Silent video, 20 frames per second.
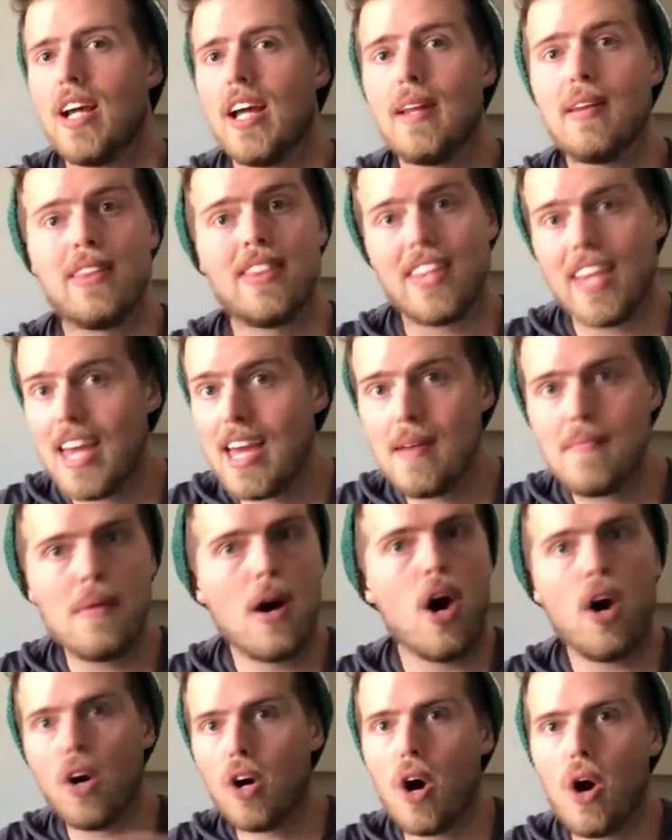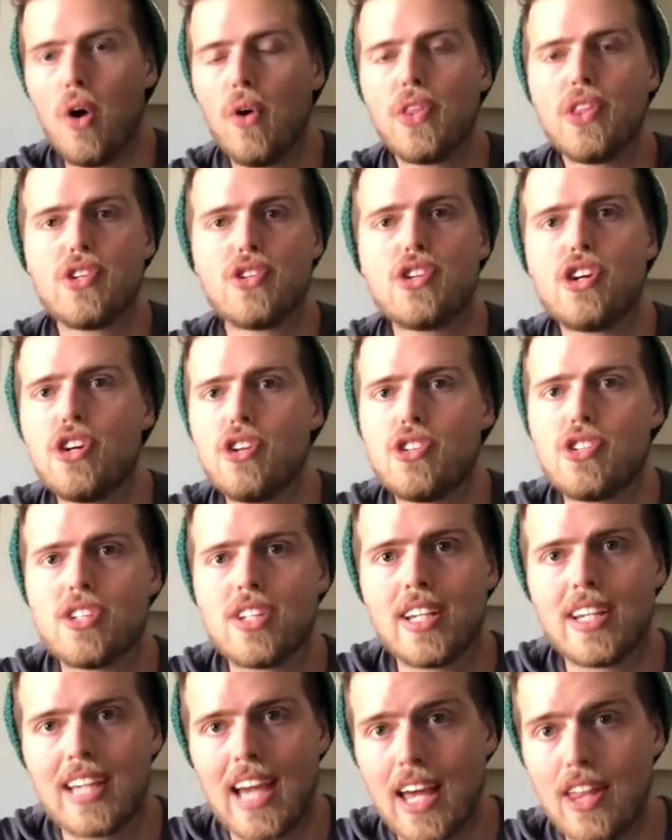and them are all the church
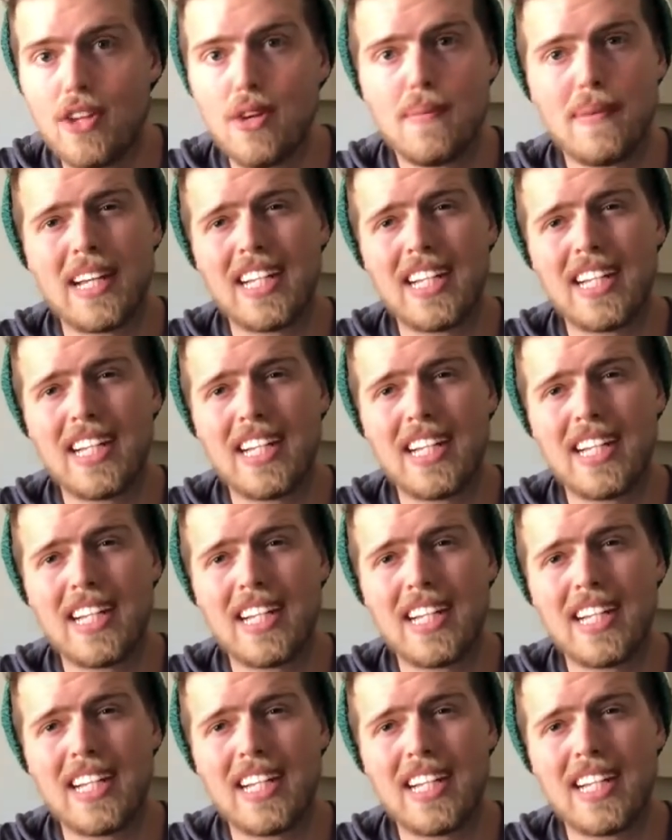together,